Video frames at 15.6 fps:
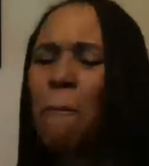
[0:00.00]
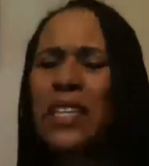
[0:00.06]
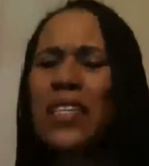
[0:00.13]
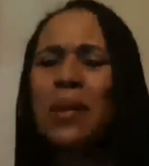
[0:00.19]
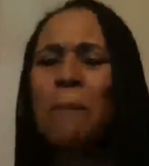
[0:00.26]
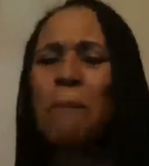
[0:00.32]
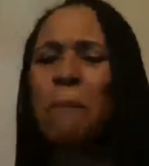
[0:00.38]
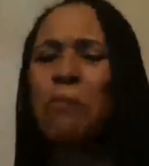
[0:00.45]

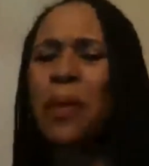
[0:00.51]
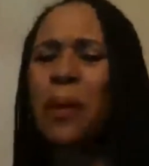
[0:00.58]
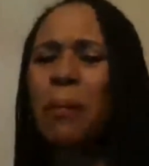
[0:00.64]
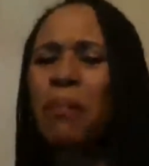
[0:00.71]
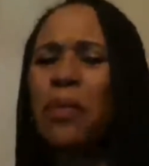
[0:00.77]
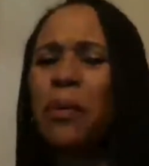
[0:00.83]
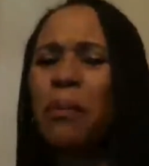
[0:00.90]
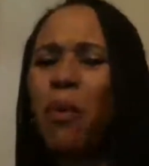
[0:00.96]
But
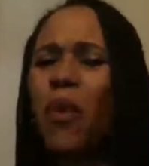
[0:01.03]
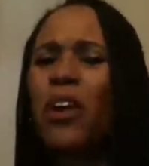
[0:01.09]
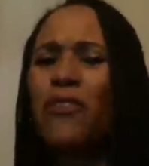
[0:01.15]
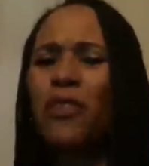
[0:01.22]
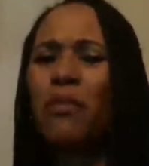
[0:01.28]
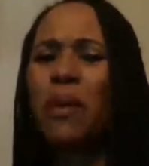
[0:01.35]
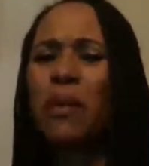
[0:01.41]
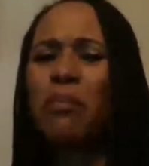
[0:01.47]
the
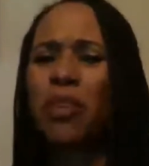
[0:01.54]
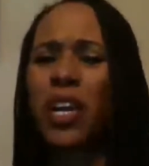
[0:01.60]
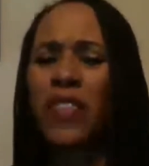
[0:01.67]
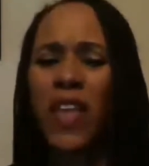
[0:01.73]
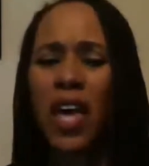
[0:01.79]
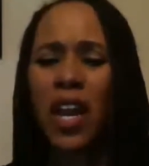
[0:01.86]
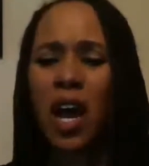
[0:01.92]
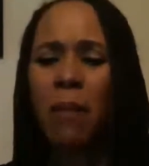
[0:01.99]
point for me
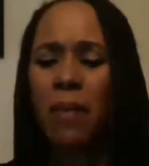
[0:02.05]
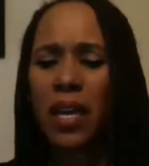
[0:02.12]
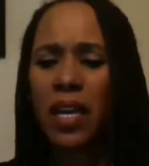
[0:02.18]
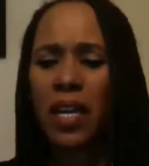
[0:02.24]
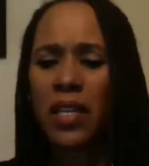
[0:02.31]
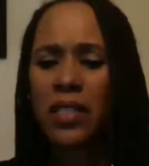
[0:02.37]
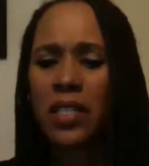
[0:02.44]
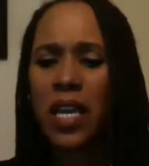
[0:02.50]
bringing that
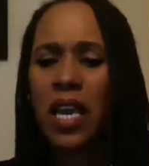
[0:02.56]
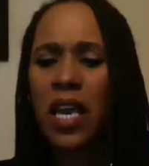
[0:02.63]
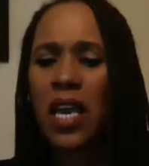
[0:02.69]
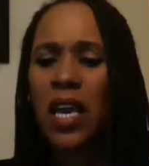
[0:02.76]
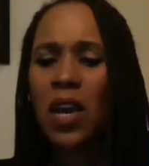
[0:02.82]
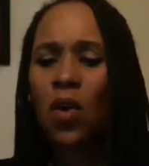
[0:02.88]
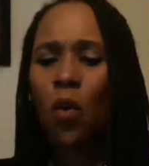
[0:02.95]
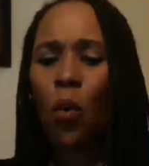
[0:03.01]
up is
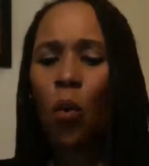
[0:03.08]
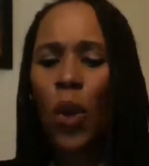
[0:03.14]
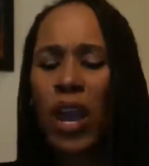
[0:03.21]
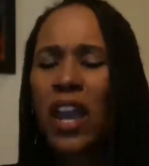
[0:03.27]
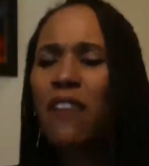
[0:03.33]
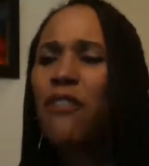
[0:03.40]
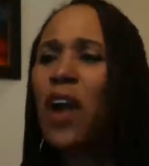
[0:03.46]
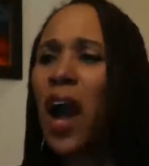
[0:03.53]

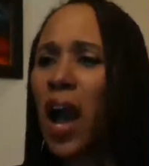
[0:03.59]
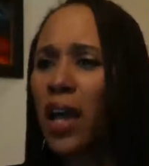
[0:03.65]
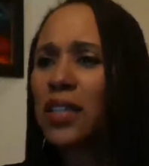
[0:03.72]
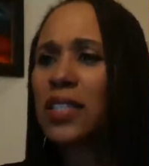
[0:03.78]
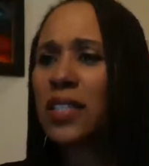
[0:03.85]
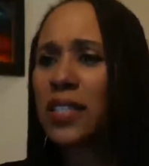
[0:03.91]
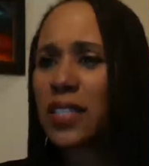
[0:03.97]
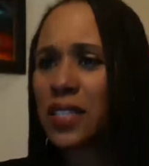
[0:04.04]
we have
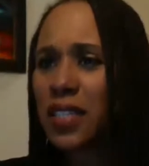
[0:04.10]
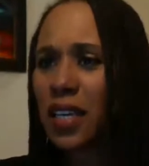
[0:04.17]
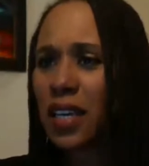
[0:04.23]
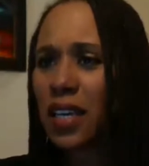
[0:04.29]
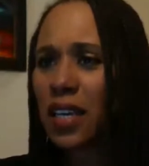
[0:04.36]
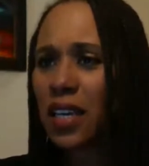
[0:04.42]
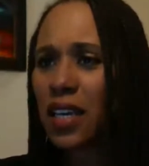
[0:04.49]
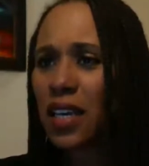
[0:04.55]
gotten to
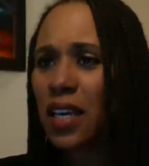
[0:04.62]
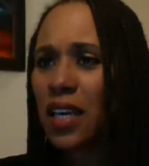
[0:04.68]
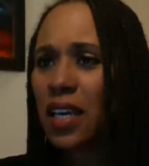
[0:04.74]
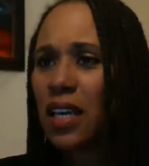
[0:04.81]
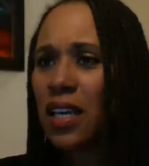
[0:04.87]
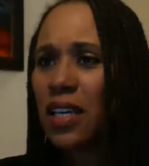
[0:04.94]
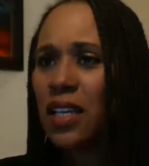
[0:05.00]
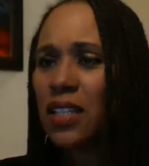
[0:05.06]
see
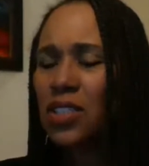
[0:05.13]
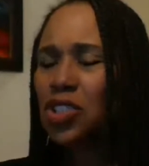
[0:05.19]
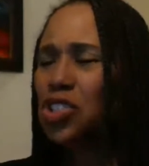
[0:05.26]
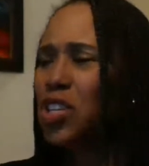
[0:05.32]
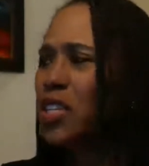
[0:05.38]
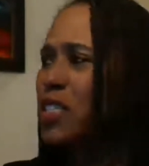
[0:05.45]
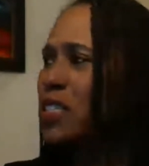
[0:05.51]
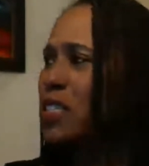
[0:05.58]

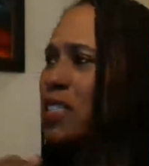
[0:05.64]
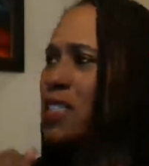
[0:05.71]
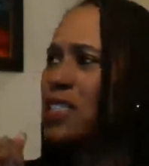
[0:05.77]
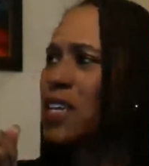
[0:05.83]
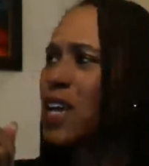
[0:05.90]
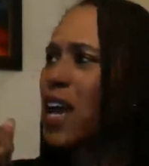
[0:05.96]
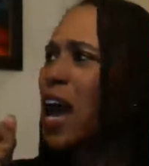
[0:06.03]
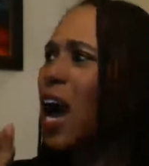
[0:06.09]

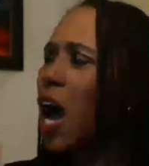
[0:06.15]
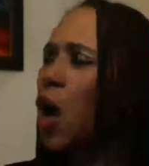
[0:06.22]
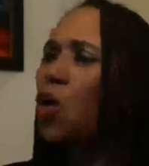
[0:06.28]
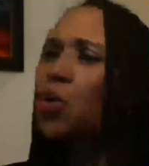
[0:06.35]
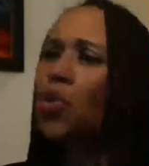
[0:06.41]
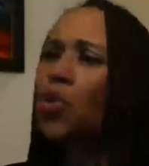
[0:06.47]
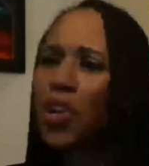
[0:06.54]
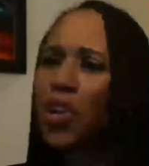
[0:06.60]
just
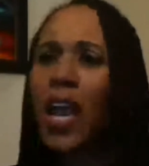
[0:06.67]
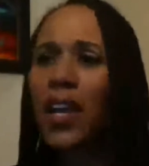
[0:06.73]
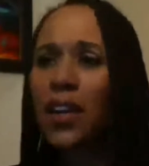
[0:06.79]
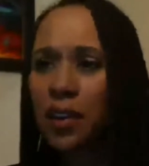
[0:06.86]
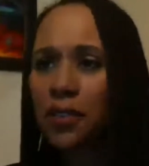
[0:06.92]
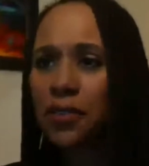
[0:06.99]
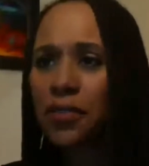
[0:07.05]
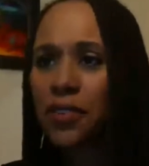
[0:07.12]
how
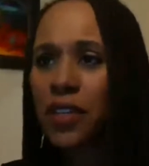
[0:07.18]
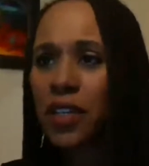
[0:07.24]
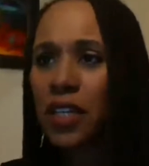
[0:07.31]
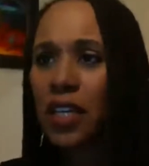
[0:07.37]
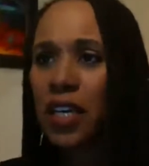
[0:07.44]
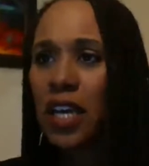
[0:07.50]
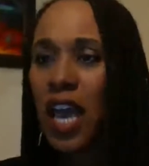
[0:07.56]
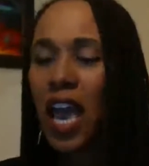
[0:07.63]
creative
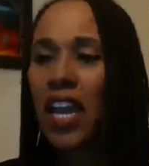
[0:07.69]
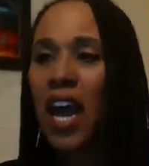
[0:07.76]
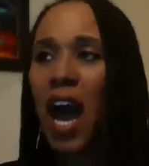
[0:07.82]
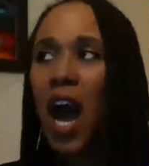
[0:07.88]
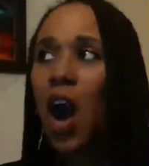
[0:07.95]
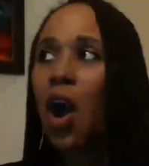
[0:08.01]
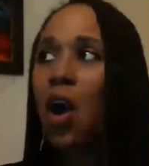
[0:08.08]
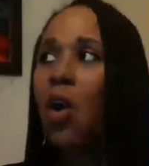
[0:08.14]

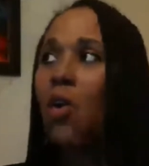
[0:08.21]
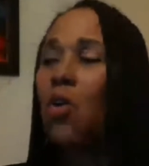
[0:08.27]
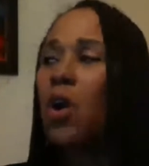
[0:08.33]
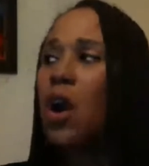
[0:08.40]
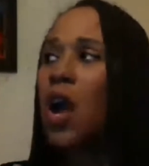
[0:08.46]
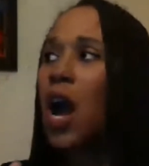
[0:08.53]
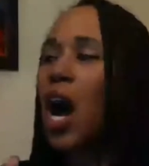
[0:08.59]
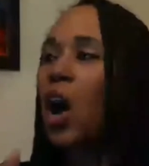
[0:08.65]
and
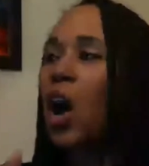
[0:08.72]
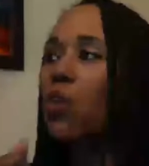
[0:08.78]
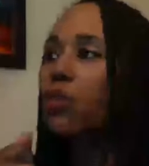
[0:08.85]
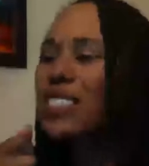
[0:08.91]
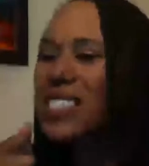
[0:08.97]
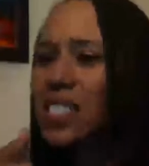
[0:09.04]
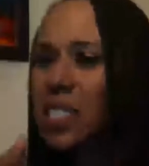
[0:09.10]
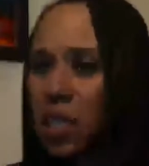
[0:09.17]
how
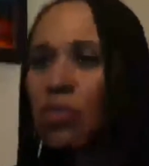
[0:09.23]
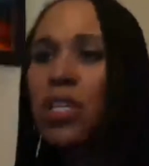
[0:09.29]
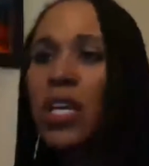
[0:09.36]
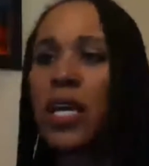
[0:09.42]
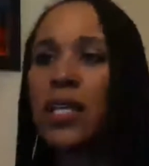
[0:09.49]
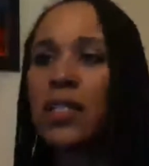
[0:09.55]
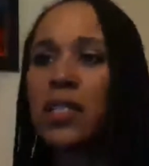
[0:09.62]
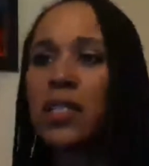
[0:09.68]

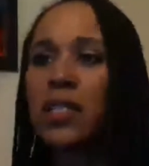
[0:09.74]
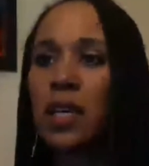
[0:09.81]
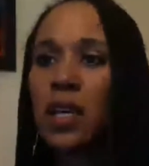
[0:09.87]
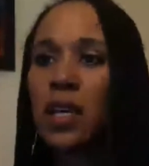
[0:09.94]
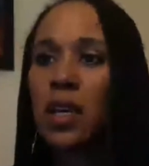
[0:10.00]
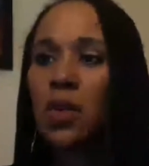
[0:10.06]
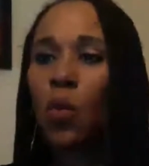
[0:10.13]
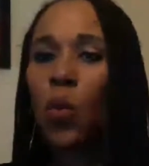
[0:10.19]
resilient
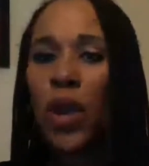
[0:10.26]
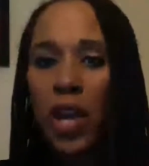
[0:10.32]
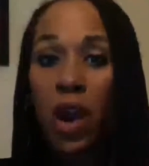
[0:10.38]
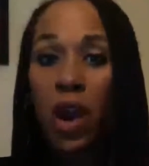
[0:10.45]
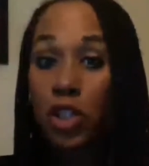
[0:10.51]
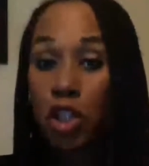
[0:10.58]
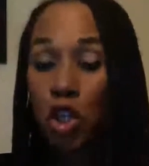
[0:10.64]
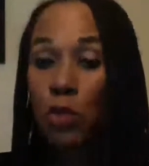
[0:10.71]

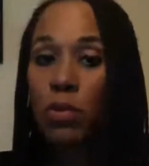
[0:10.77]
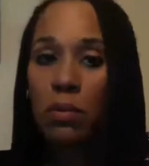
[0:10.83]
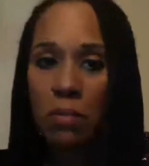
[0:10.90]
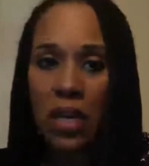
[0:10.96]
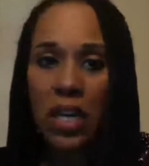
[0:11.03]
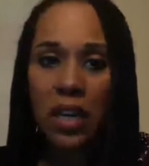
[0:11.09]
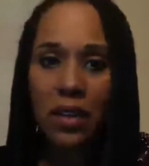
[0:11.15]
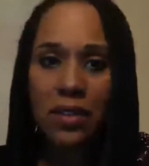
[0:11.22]
we are as
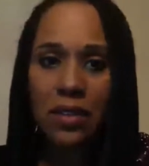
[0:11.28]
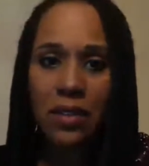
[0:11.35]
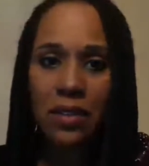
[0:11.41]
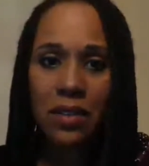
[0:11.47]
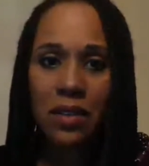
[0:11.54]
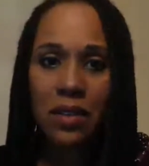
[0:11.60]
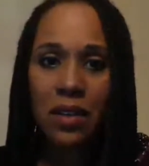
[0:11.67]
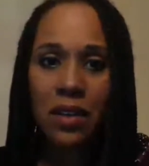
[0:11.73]
human
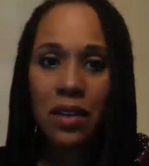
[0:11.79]
beings